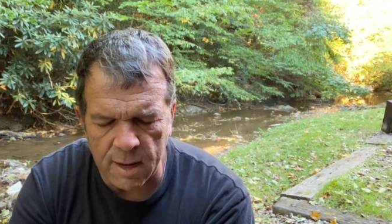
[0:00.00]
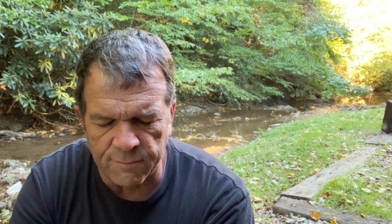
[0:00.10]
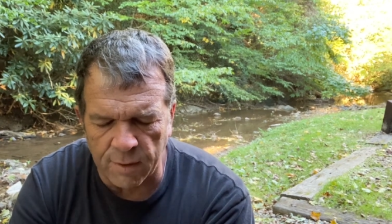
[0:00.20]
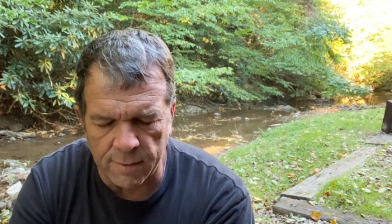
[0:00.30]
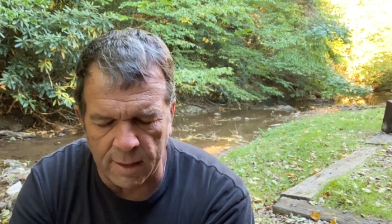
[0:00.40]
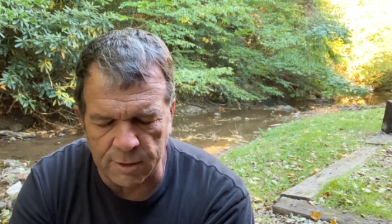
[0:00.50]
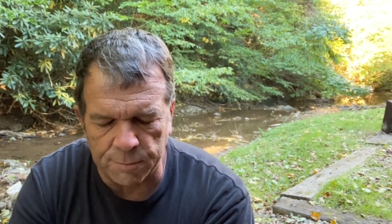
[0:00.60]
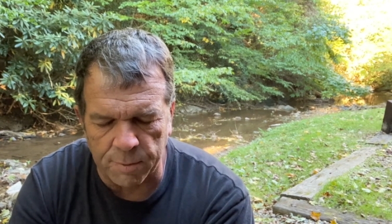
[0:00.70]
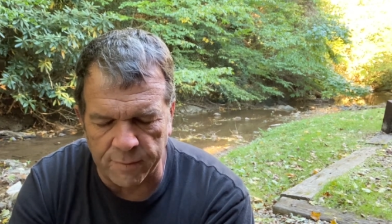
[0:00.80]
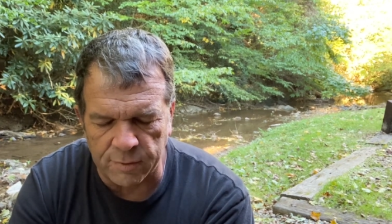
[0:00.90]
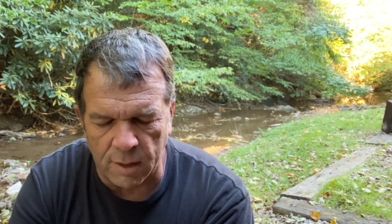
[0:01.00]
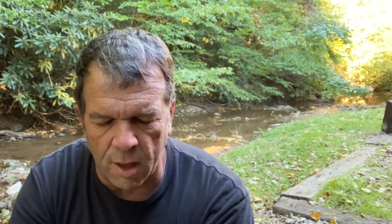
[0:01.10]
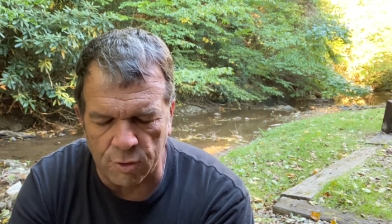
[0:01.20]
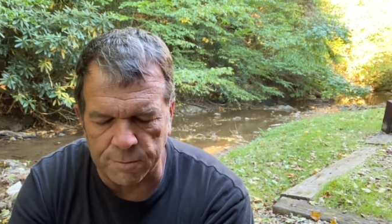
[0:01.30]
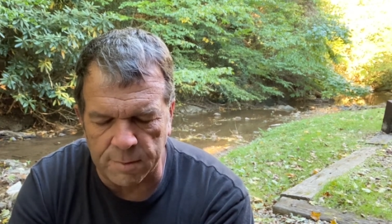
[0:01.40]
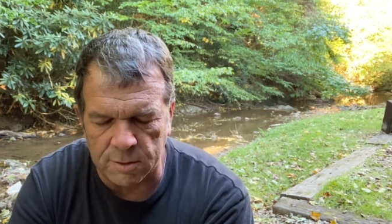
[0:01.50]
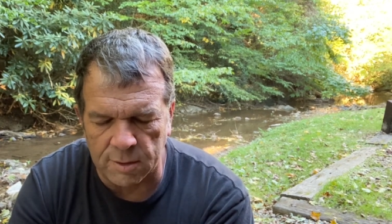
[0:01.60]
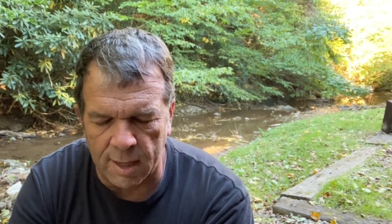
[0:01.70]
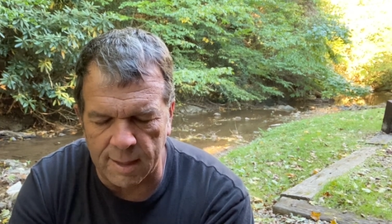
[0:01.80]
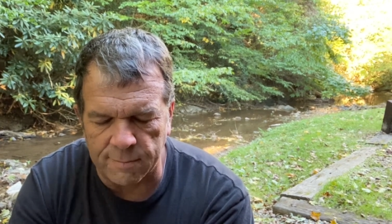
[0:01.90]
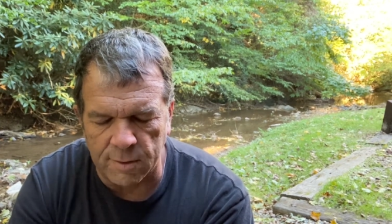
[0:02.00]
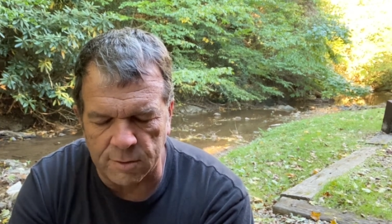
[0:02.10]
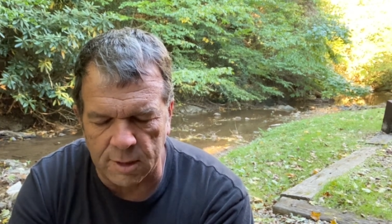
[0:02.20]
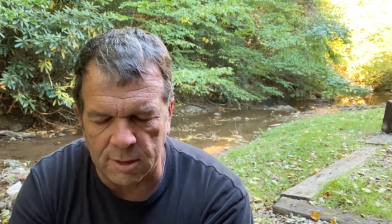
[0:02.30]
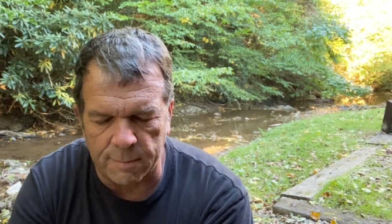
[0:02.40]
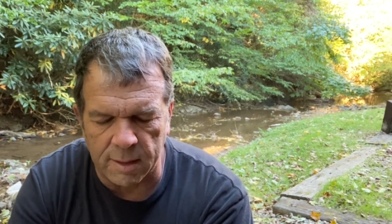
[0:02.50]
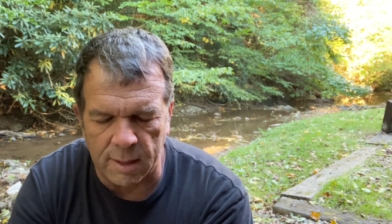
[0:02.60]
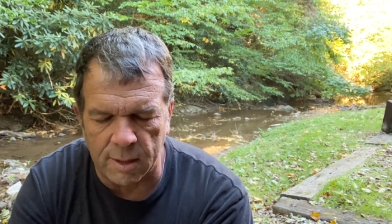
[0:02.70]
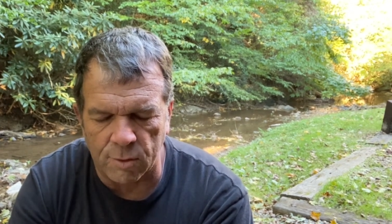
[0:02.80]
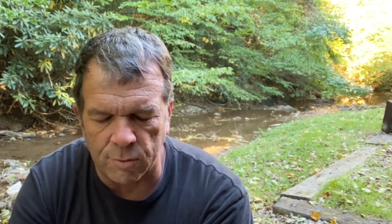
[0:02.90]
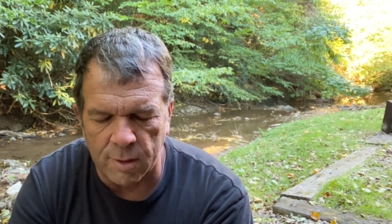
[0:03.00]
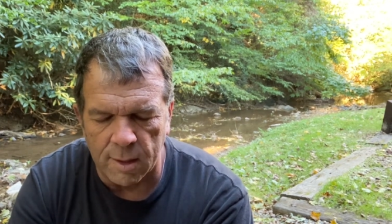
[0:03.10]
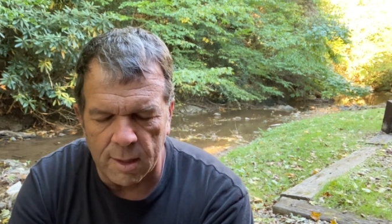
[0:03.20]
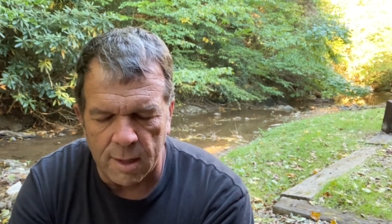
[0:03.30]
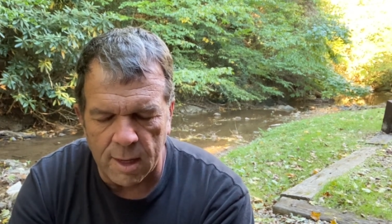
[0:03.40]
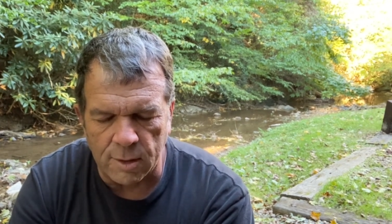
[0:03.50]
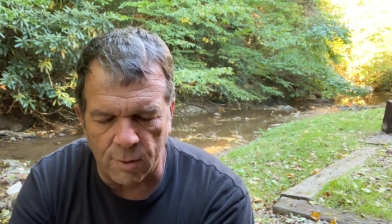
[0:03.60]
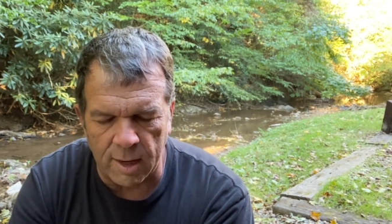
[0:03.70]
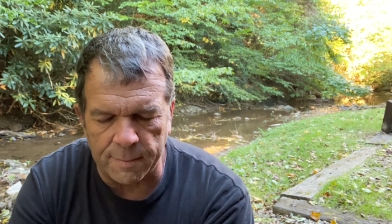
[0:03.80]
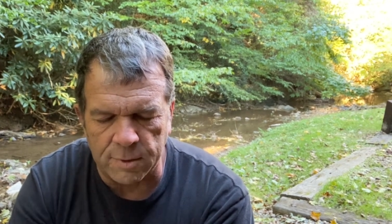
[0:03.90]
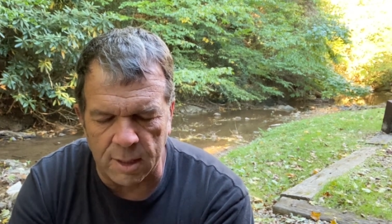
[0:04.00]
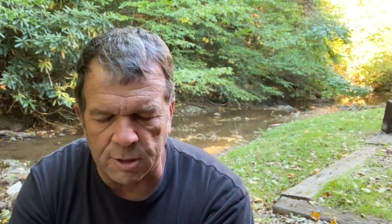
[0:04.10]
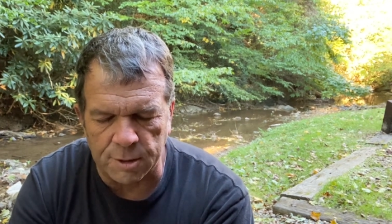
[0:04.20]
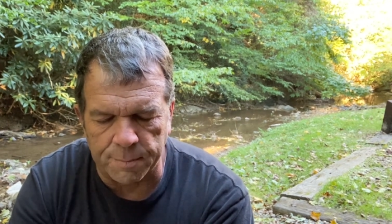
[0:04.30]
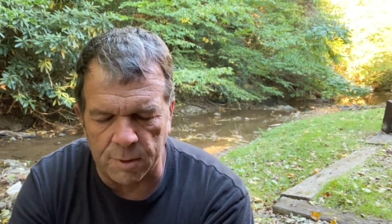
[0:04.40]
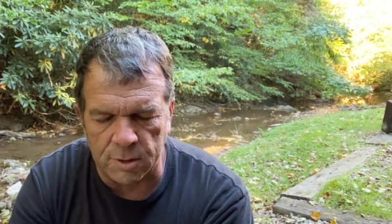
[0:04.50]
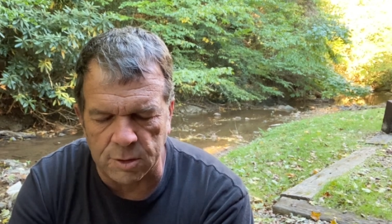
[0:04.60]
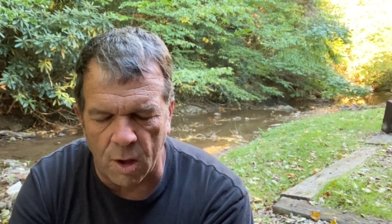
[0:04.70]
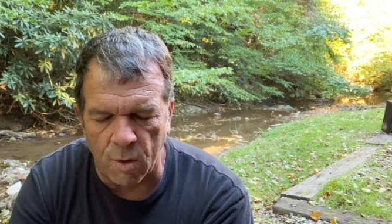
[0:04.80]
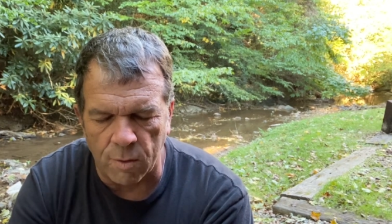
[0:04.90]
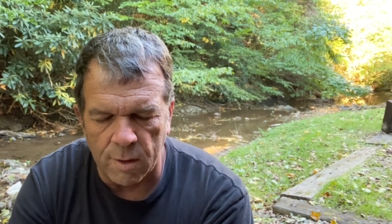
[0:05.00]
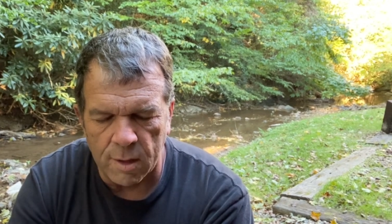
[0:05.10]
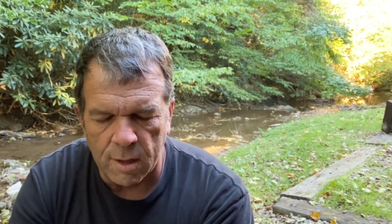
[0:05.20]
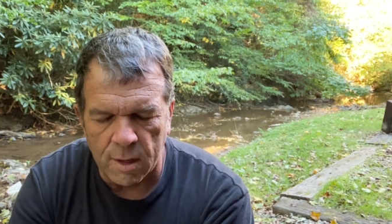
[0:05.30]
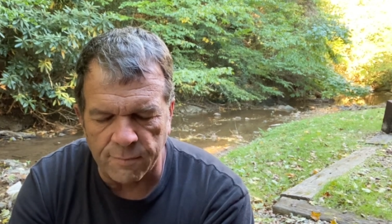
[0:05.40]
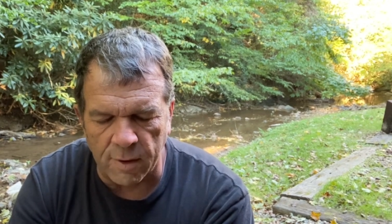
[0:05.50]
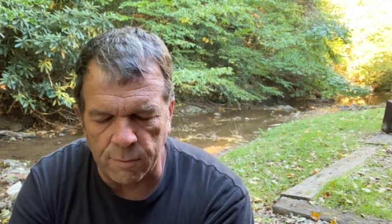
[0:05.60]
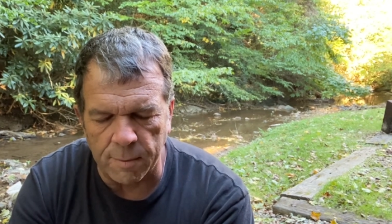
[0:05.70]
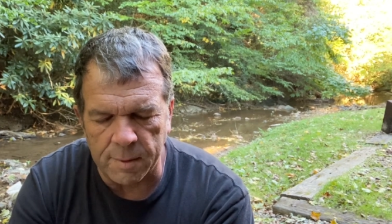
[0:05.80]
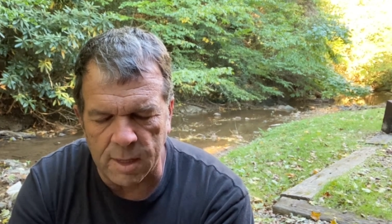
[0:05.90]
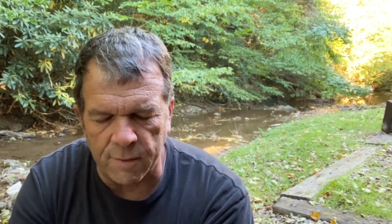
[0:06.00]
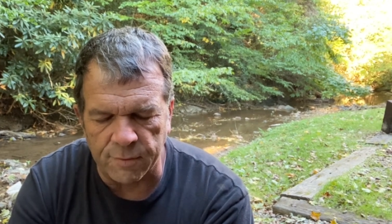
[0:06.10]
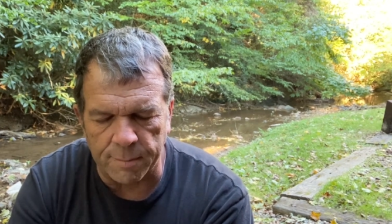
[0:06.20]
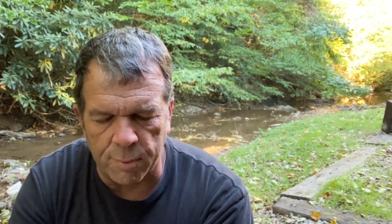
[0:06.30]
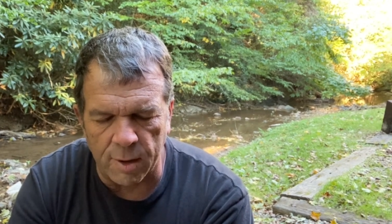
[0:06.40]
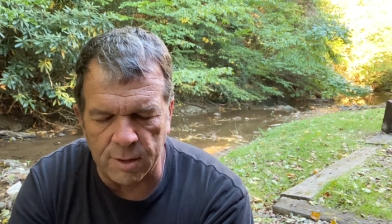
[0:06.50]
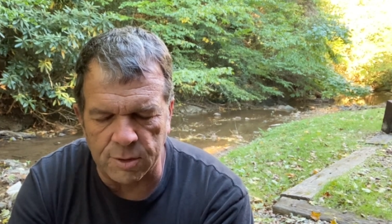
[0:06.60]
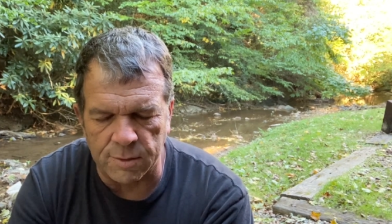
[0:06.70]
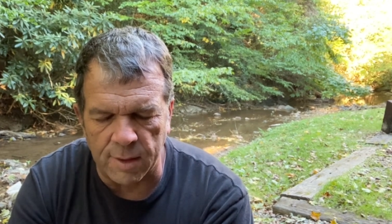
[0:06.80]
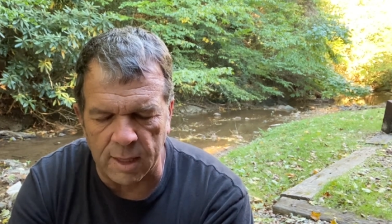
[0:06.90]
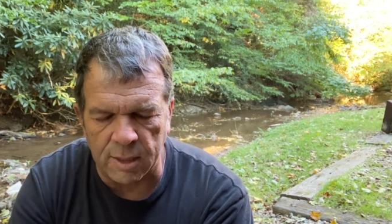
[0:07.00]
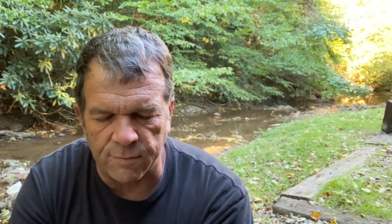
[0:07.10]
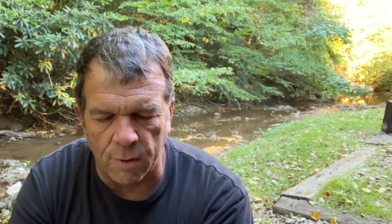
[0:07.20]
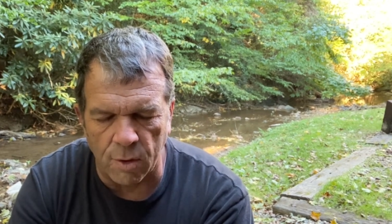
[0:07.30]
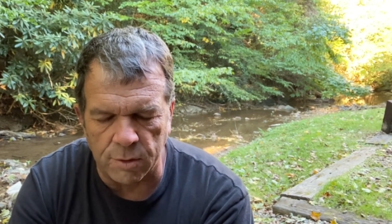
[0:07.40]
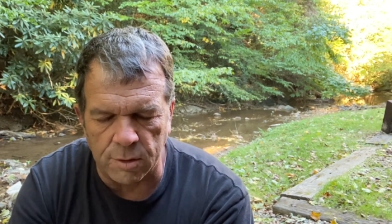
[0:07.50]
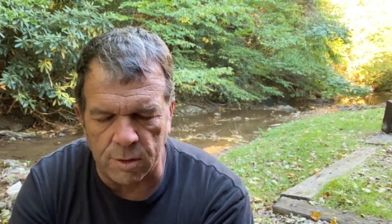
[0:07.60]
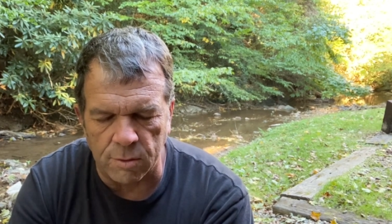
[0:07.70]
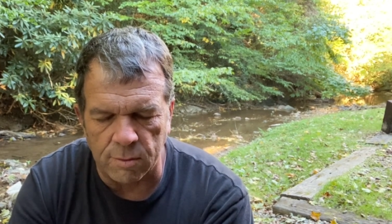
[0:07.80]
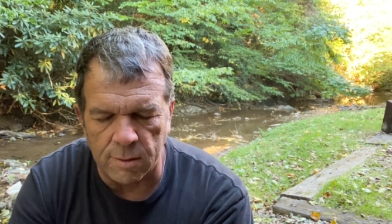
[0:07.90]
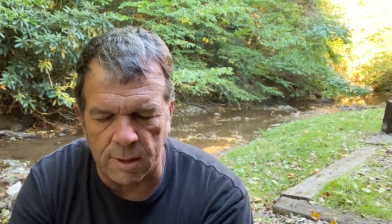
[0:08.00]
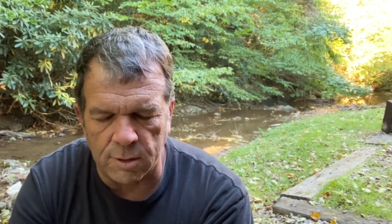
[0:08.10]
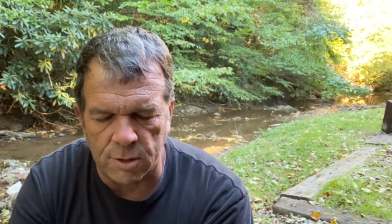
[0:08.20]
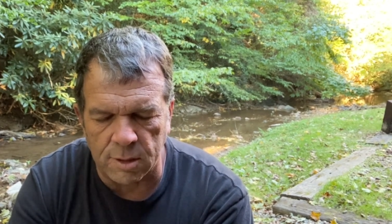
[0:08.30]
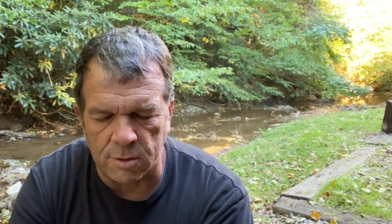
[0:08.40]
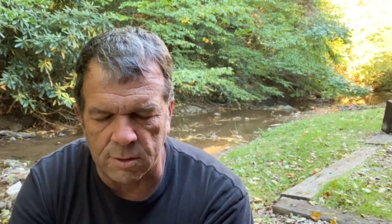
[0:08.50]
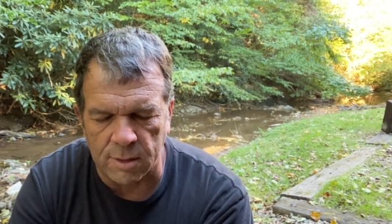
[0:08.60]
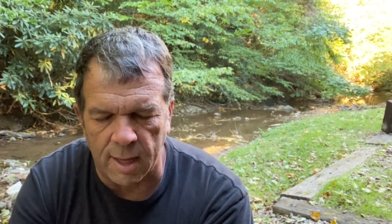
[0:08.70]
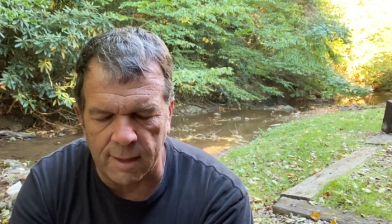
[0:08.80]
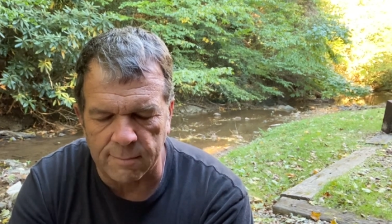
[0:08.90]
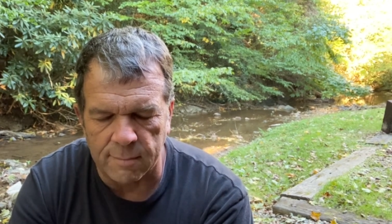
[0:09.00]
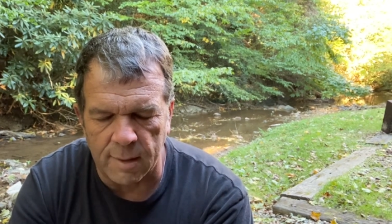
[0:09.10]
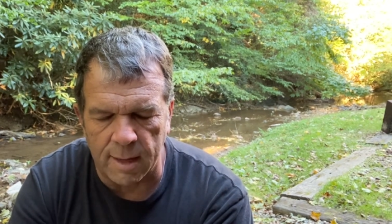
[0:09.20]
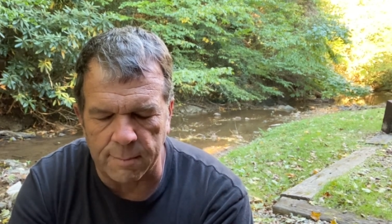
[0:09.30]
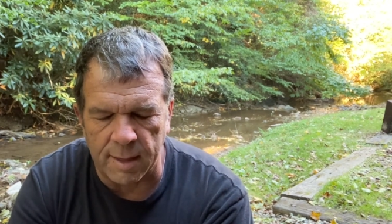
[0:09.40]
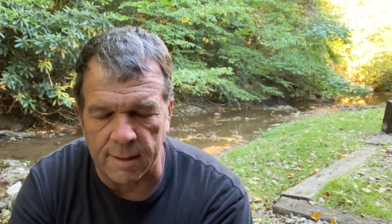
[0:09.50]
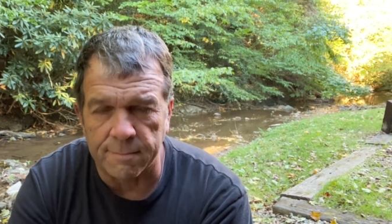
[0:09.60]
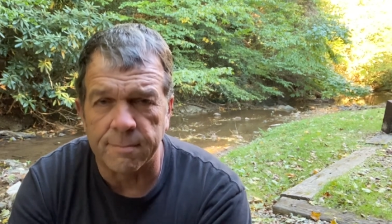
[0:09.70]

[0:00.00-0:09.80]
And Father, I just pray for the lost to be saved, the sick to be healed, and your hand of protection upon us all. And Father, we'll be careful to praise you and thank you for all you do. In Jesus' name, amen.